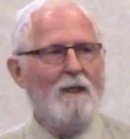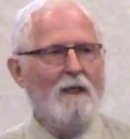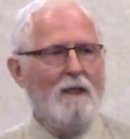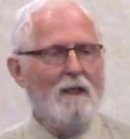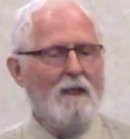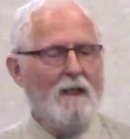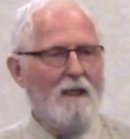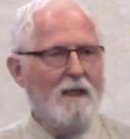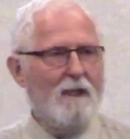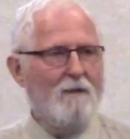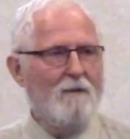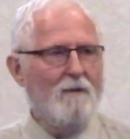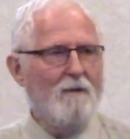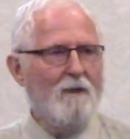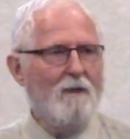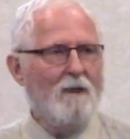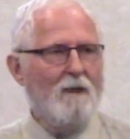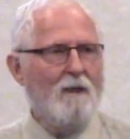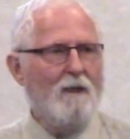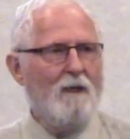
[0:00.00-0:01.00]
in
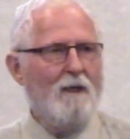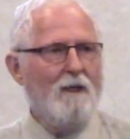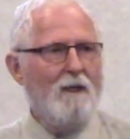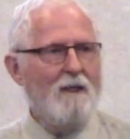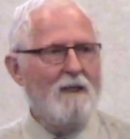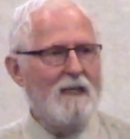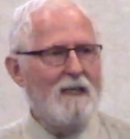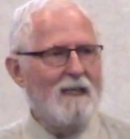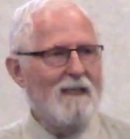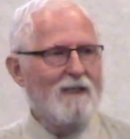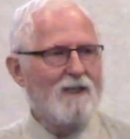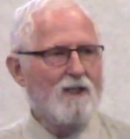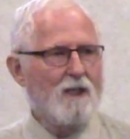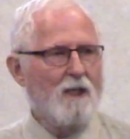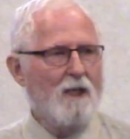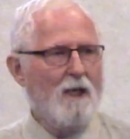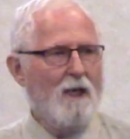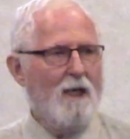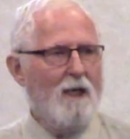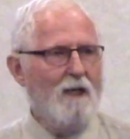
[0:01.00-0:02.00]
this
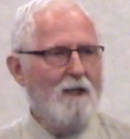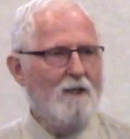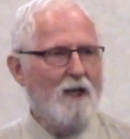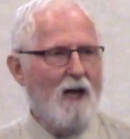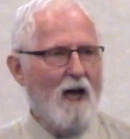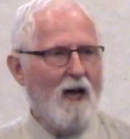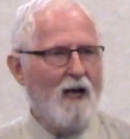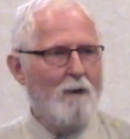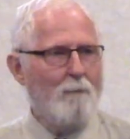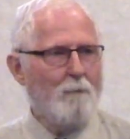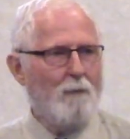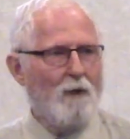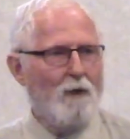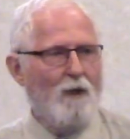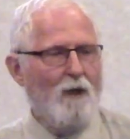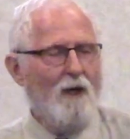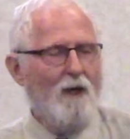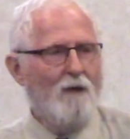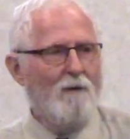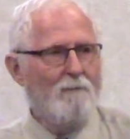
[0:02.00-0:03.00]
type
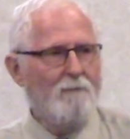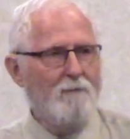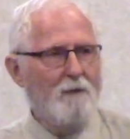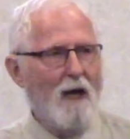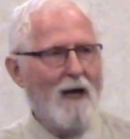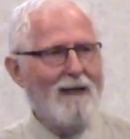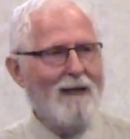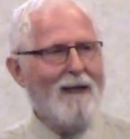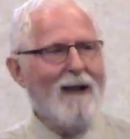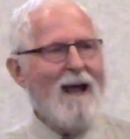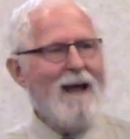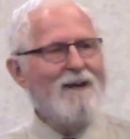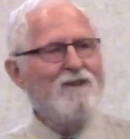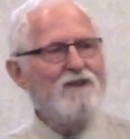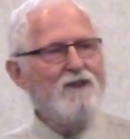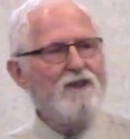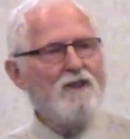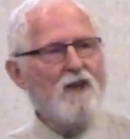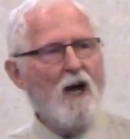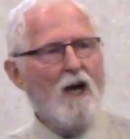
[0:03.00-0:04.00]
of night,
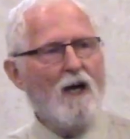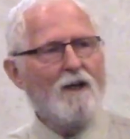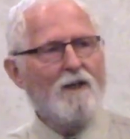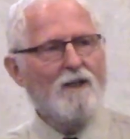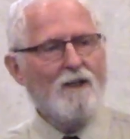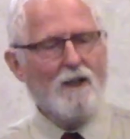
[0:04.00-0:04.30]
not